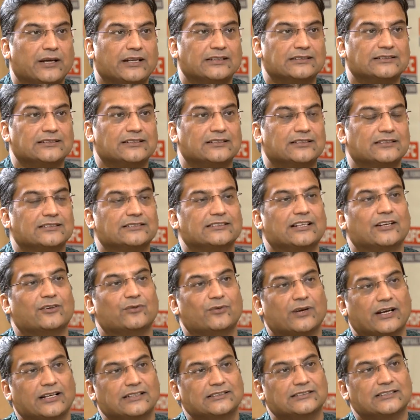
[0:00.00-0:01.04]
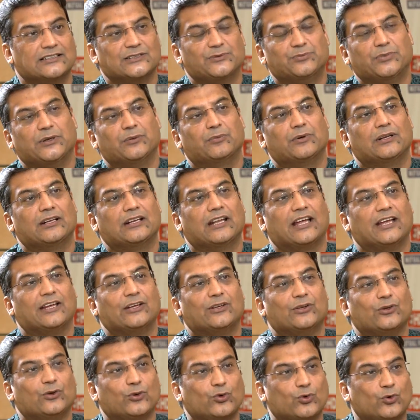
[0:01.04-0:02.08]
managers, advisors, people
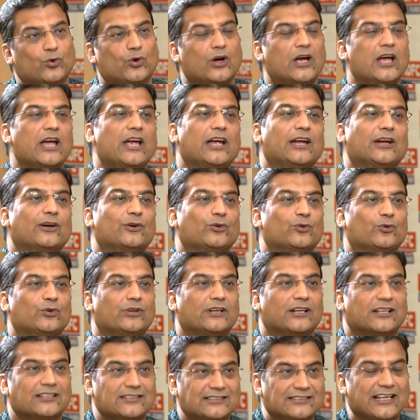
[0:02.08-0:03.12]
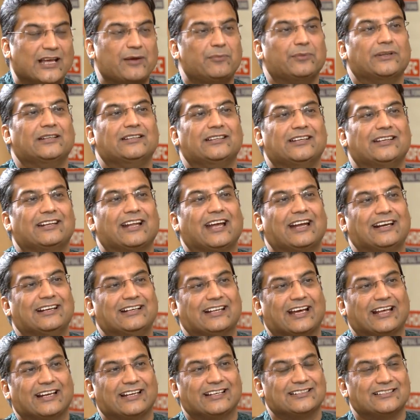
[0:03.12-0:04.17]
like you to nudge them in the right
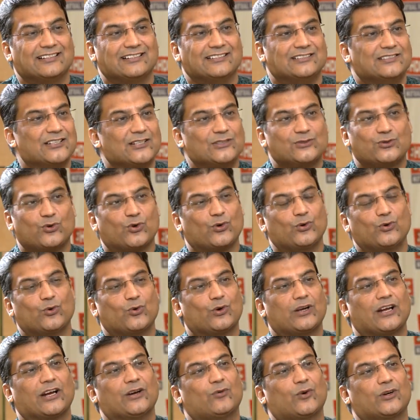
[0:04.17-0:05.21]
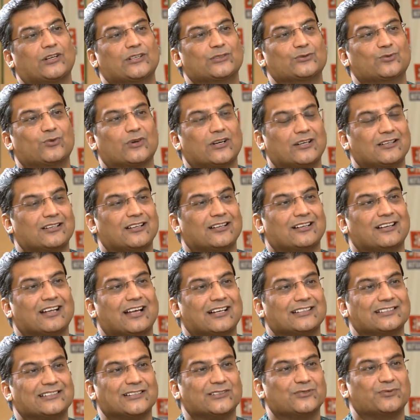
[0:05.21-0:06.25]
direction. Just don't look at what has worked in
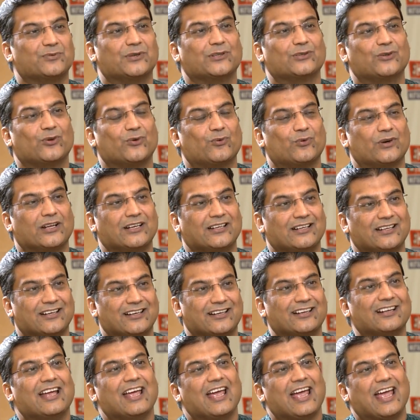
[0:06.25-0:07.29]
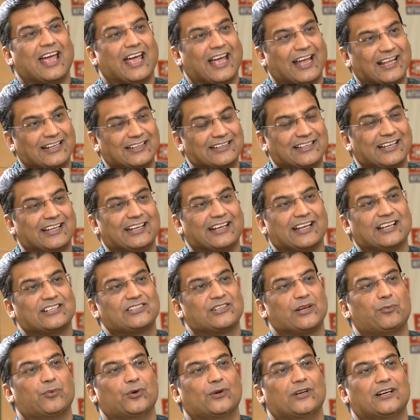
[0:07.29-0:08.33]
last six months or one year and then
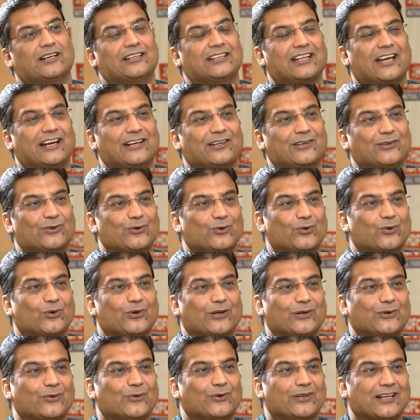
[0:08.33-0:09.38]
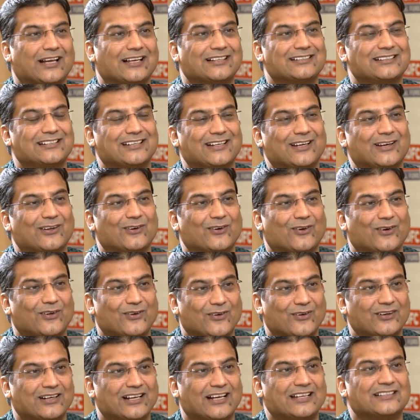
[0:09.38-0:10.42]
extrapolate that into, into next year or,
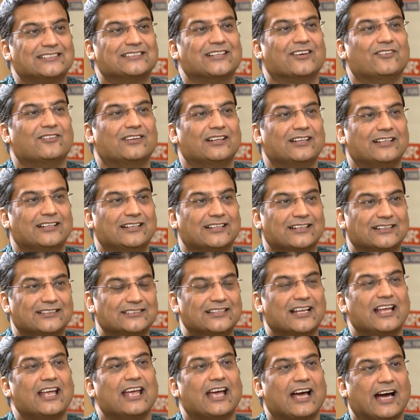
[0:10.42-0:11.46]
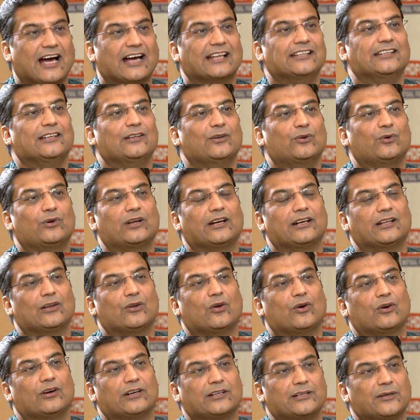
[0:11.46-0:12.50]
or next several years. Mm-hmm. I think look at a
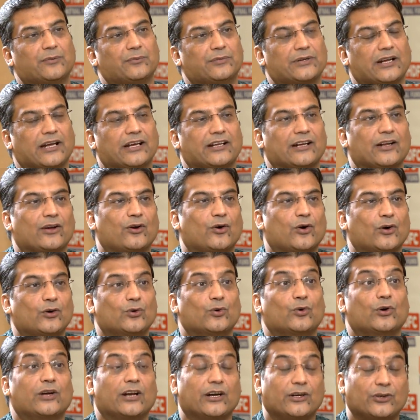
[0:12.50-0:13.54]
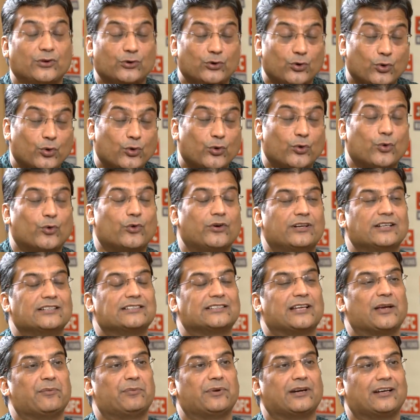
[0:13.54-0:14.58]
longer term track record, look at your own
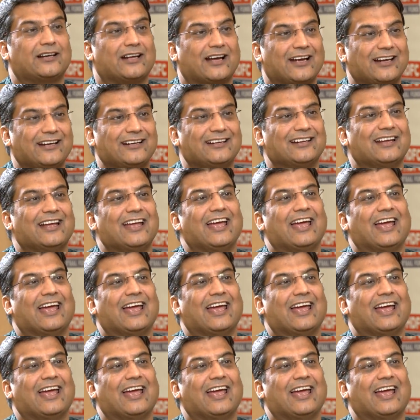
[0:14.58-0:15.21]
risk appetite